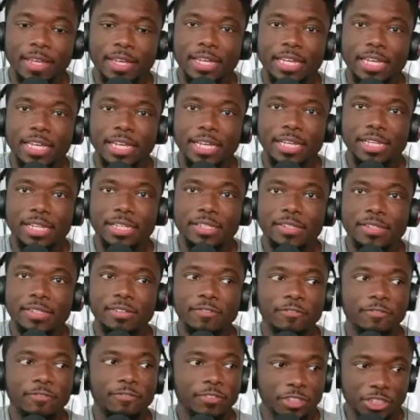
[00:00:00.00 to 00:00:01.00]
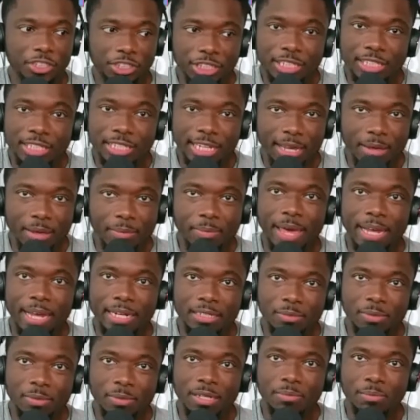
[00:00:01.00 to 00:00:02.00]
is shit to get back to
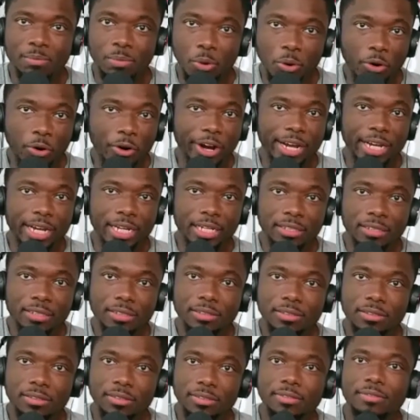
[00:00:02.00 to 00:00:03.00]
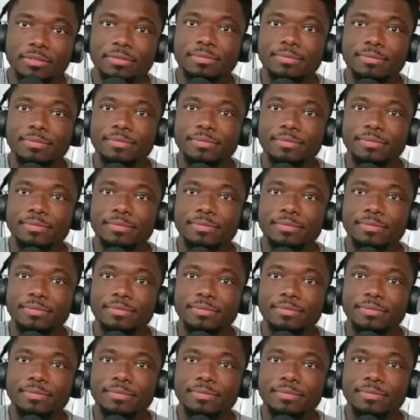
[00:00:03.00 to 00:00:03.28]
being boring. Yo,